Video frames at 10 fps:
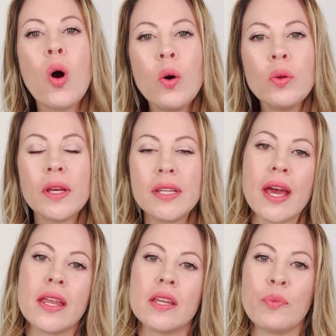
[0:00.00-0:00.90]
only
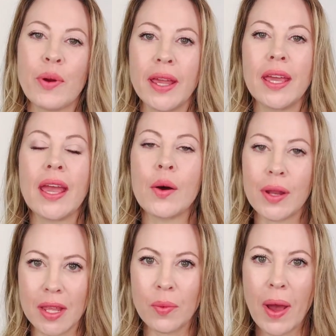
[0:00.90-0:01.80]
to end up breaking out
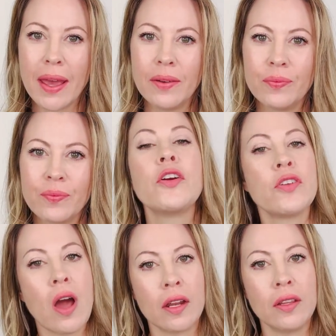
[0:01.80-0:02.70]
anyway? You're
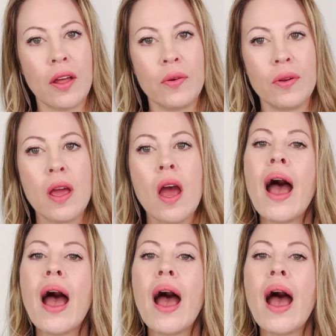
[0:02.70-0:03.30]
not alone.